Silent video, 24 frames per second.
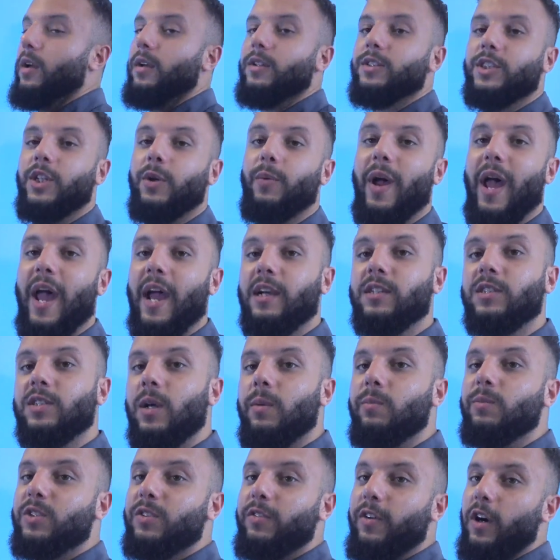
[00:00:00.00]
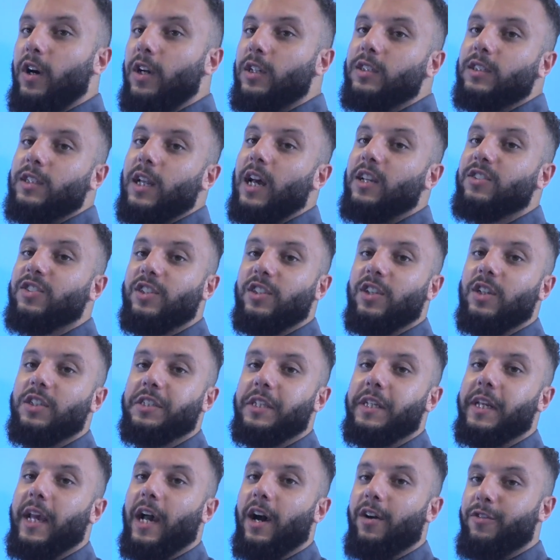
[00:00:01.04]
So x comes first, as it does in
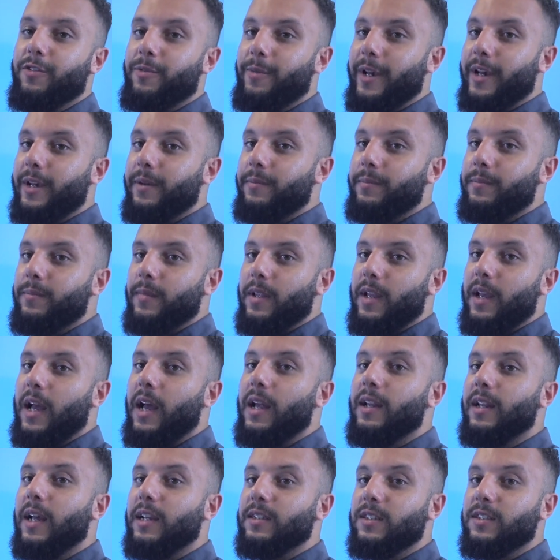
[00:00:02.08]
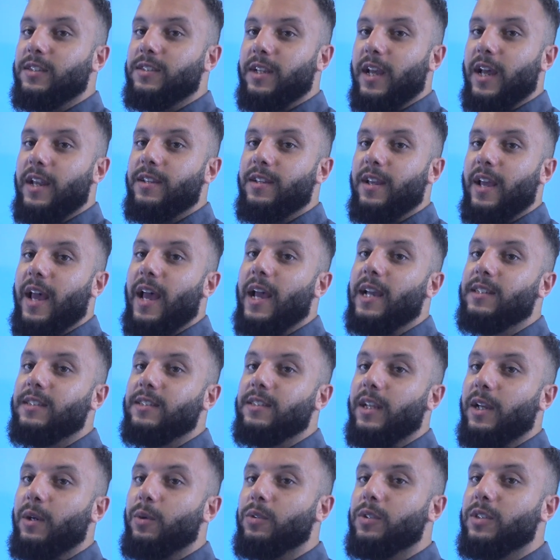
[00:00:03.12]
the alphabet. And as I said, x is
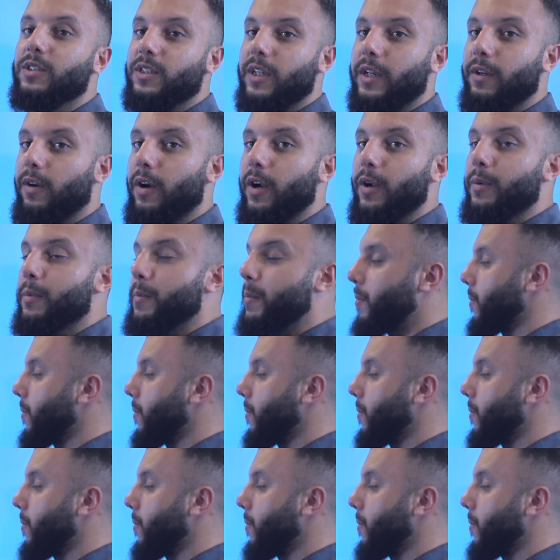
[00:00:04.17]
equal to 0.